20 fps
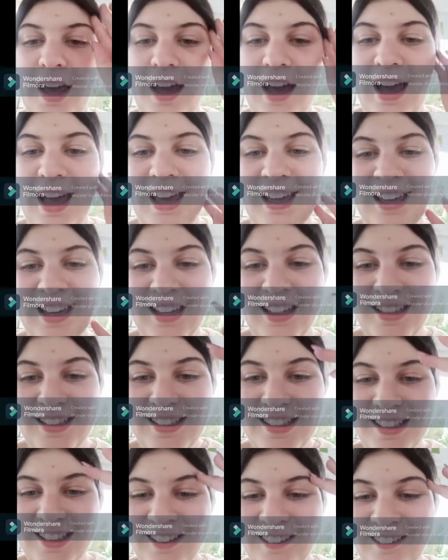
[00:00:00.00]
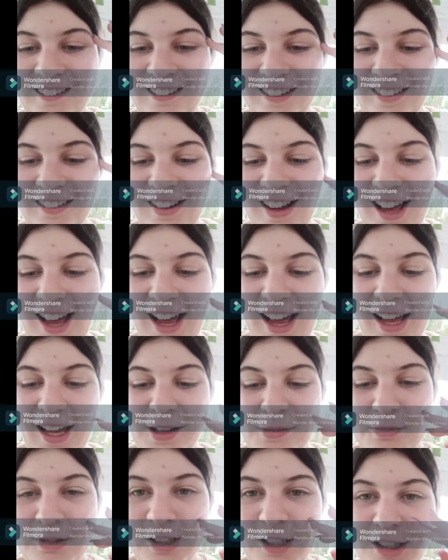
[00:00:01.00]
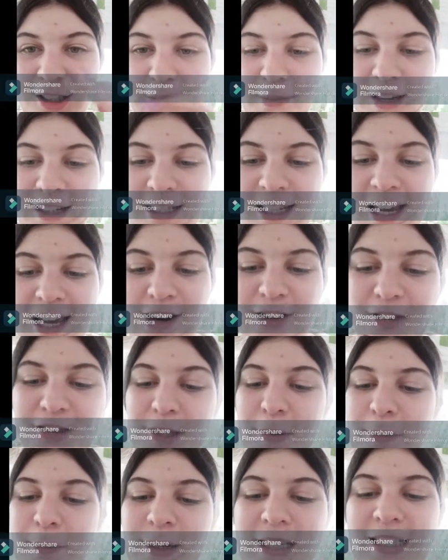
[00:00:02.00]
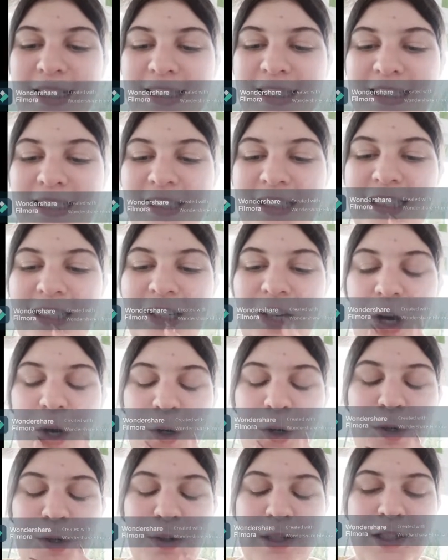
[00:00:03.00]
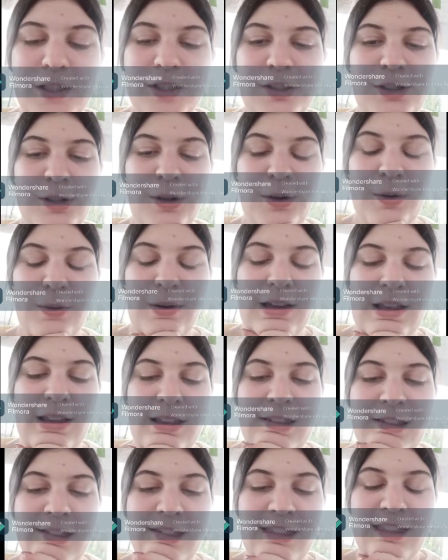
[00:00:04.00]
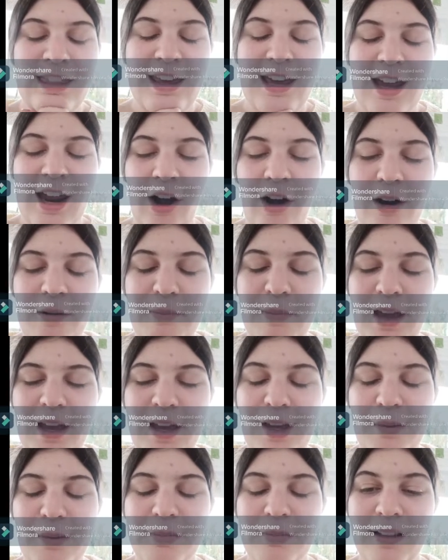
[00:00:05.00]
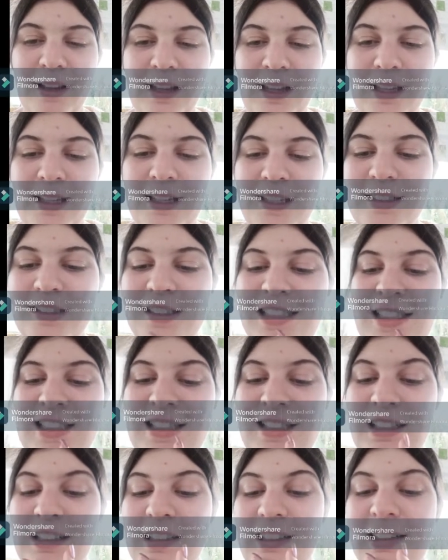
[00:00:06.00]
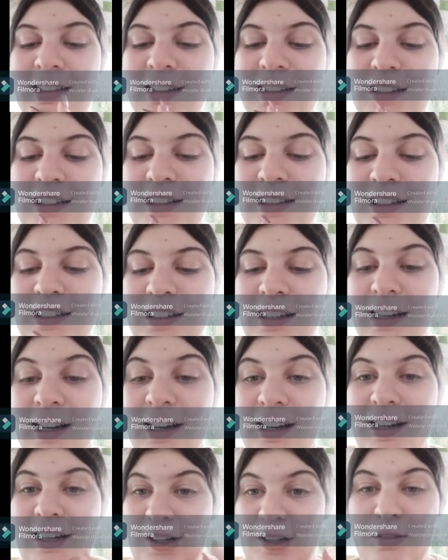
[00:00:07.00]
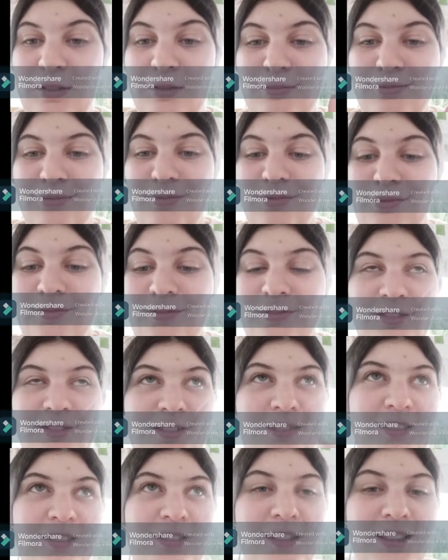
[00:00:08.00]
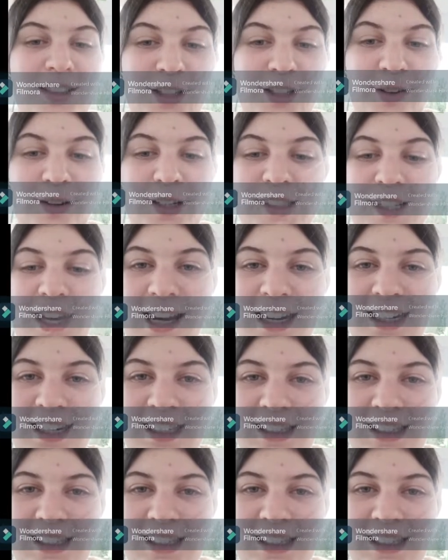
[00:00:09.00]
Hi guys, so I'm just about to head on the bus to go to the hair and makeup place. I'm so excited.